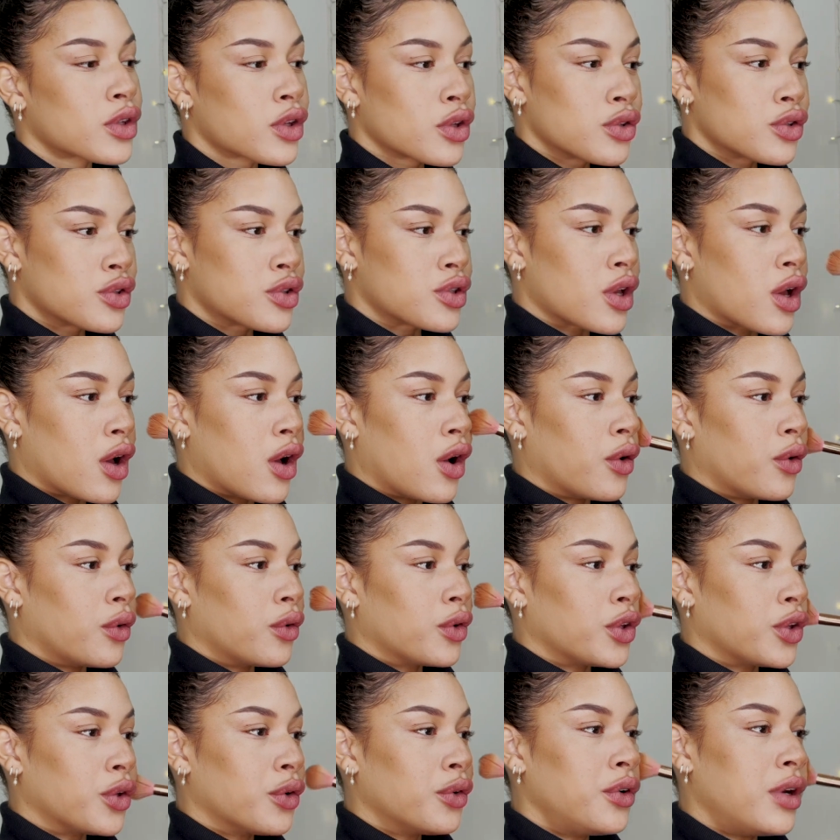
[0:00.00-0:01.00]
So
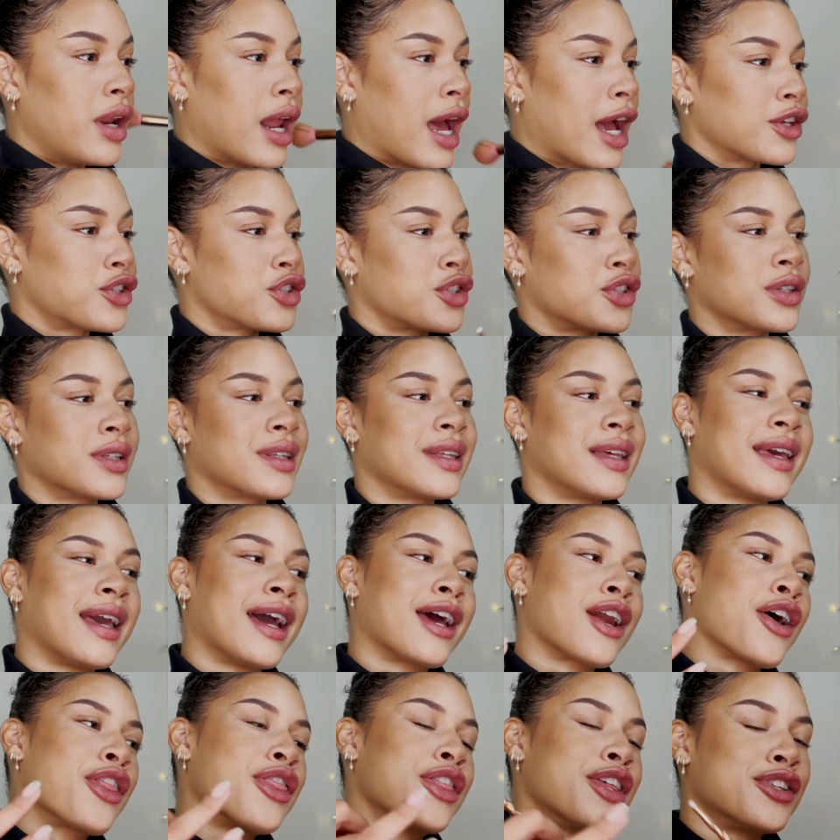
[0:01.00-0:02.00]
you'll naturally get
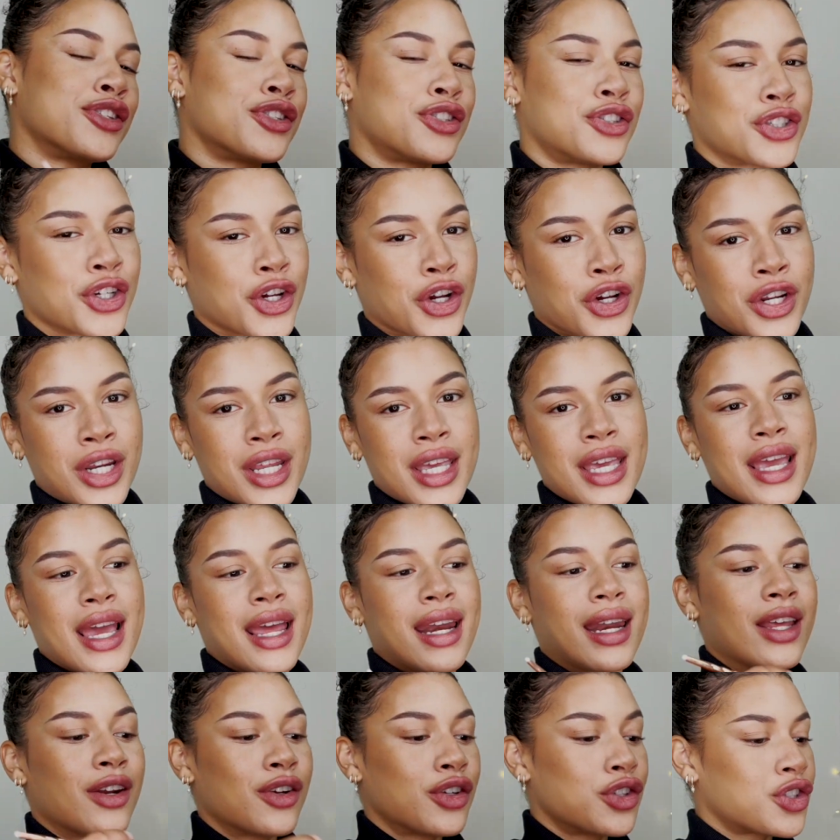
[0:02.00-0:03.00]
on this journey,
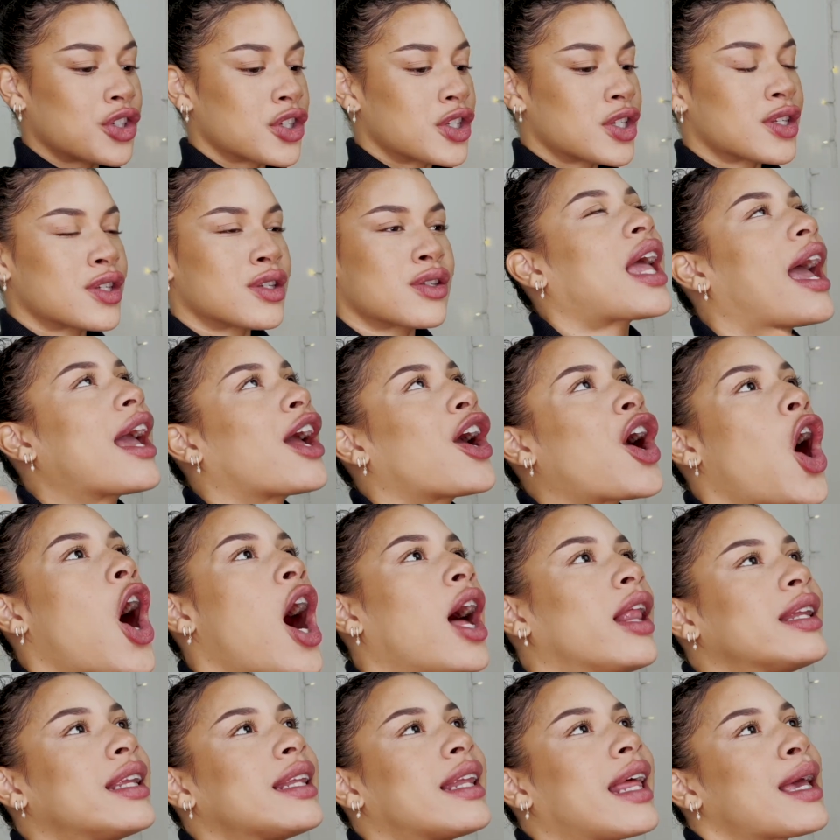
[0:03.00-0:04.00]
and it'll just, I
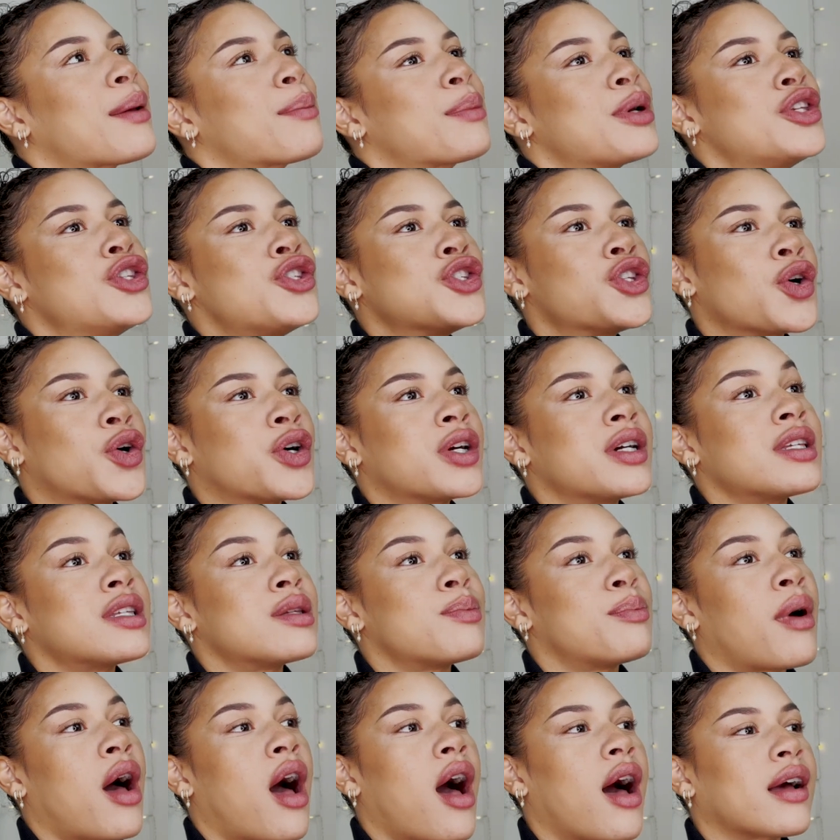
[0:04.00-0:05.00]
call it like Pandora's
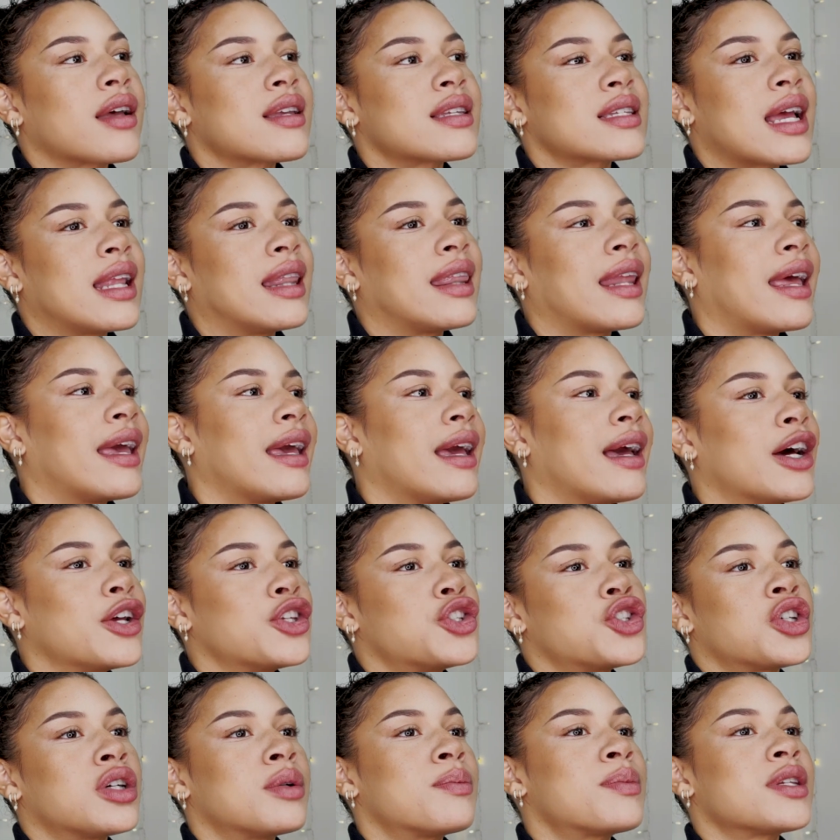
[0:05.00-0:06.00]
box and like a
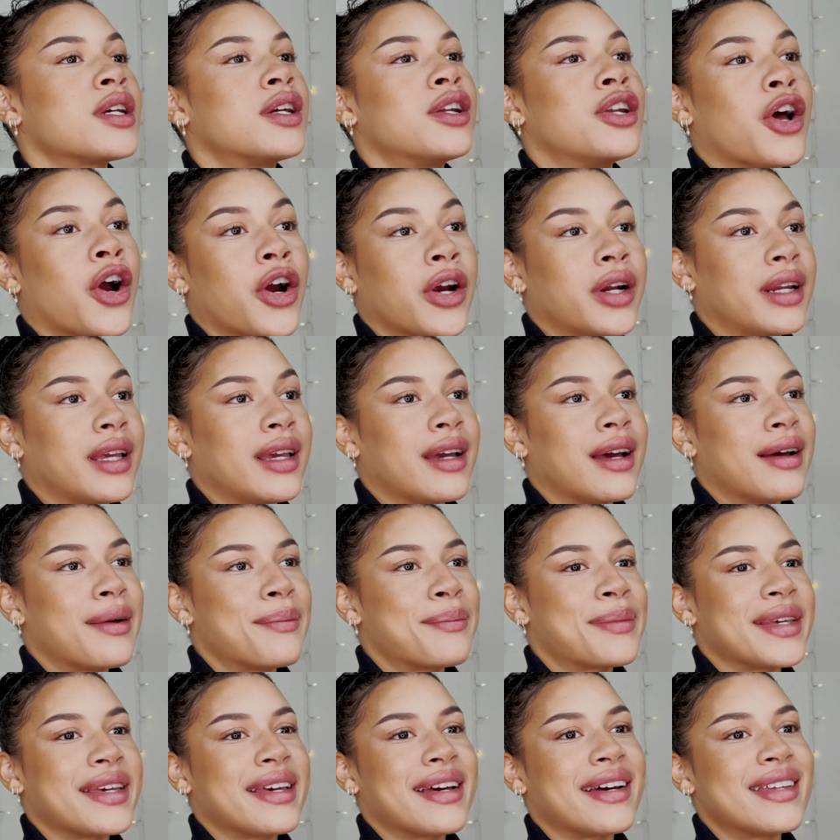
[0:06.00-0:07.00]
trip to Narnia,
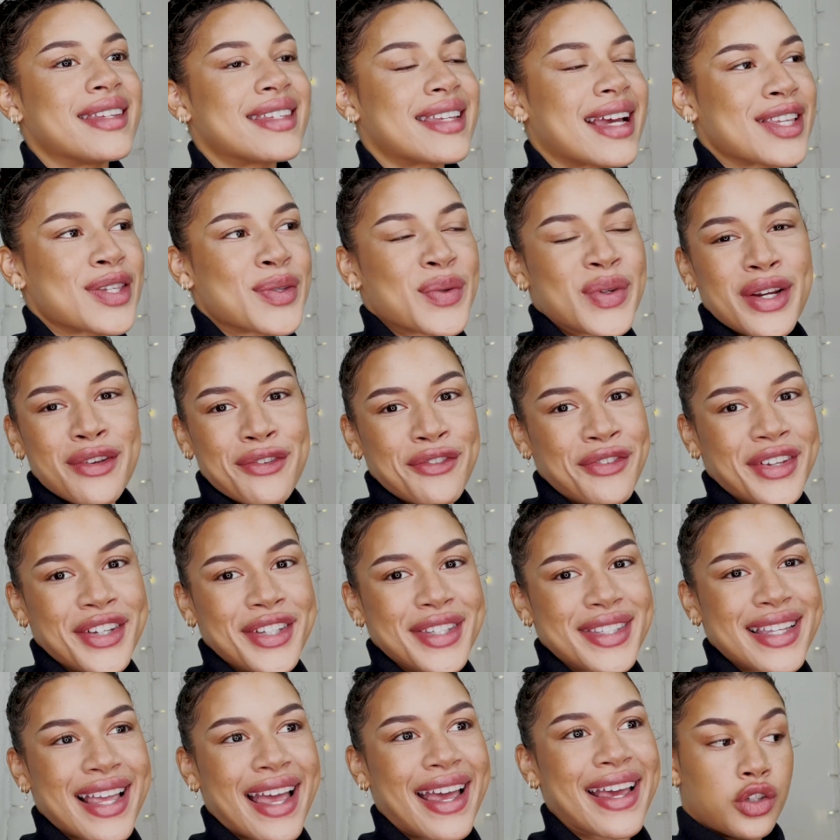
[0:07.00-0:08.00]
because that's what it
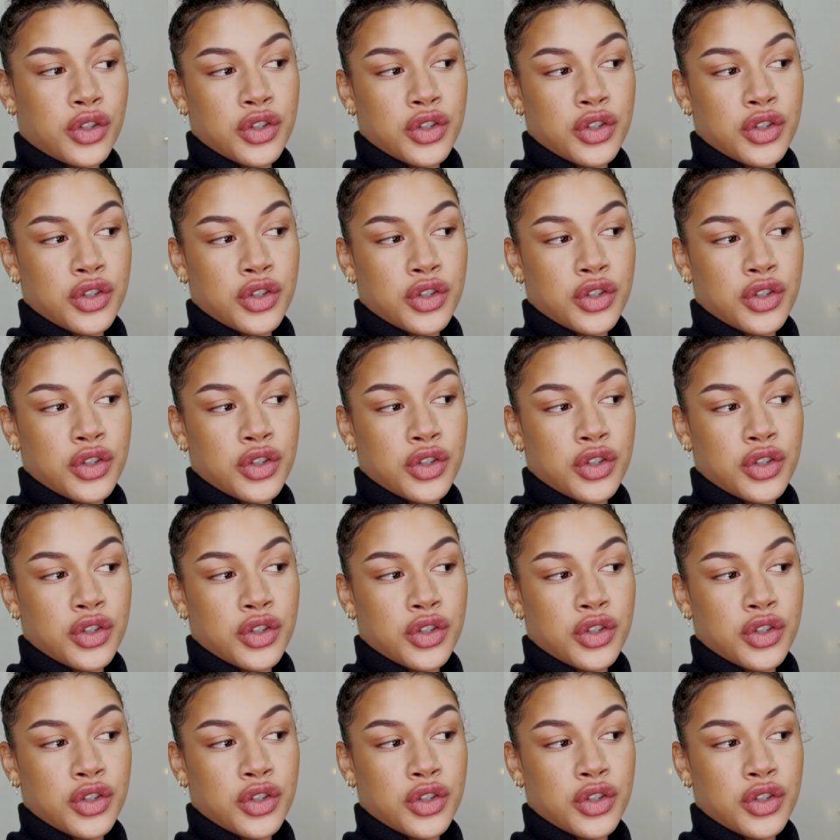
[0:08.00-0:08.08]
feels like.